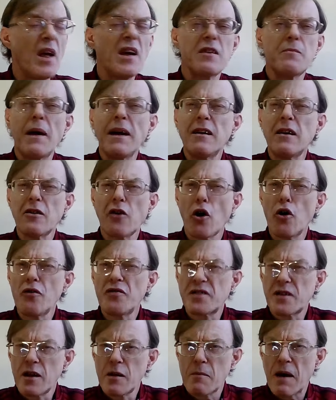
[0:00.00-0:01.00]
Michael
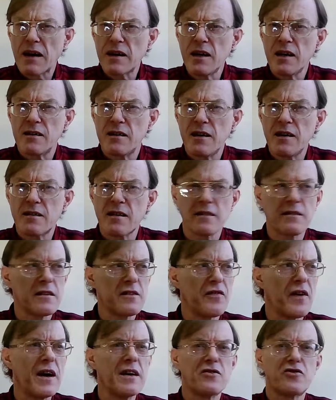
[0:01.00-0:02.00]
Gove's still married. He
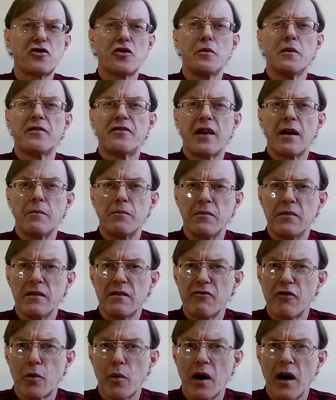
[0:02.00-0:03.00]
satisfies two of them
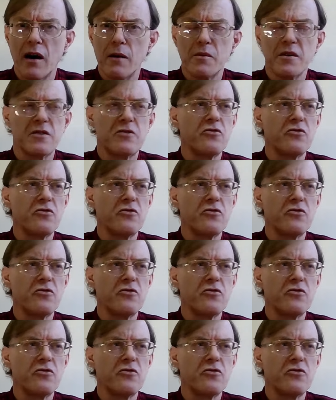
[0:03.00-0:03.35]
requirements,